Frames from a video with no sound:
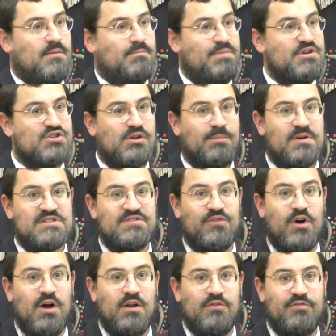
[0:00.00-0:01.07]
Bishul Basar
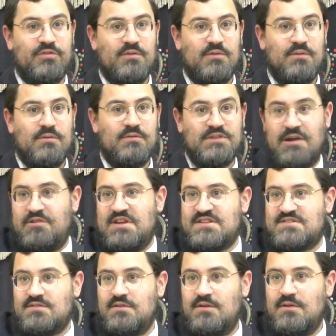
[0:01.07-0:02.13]
B'Chalav. There it
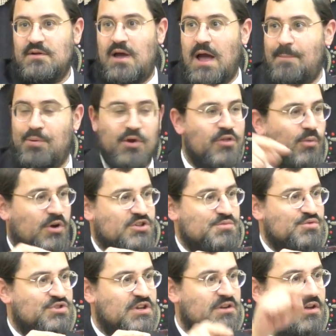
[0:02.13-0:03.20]
is. I put it on the washing
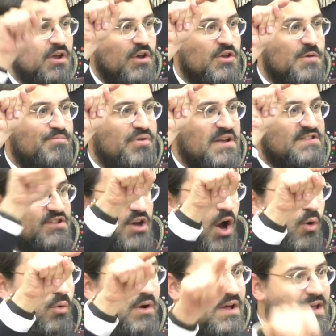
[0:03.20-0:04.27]
machine. You press
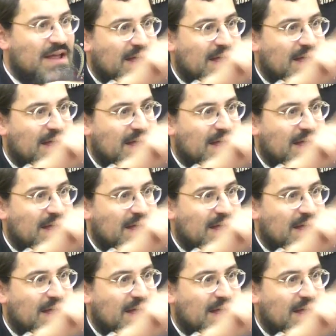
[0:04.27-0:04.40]
go.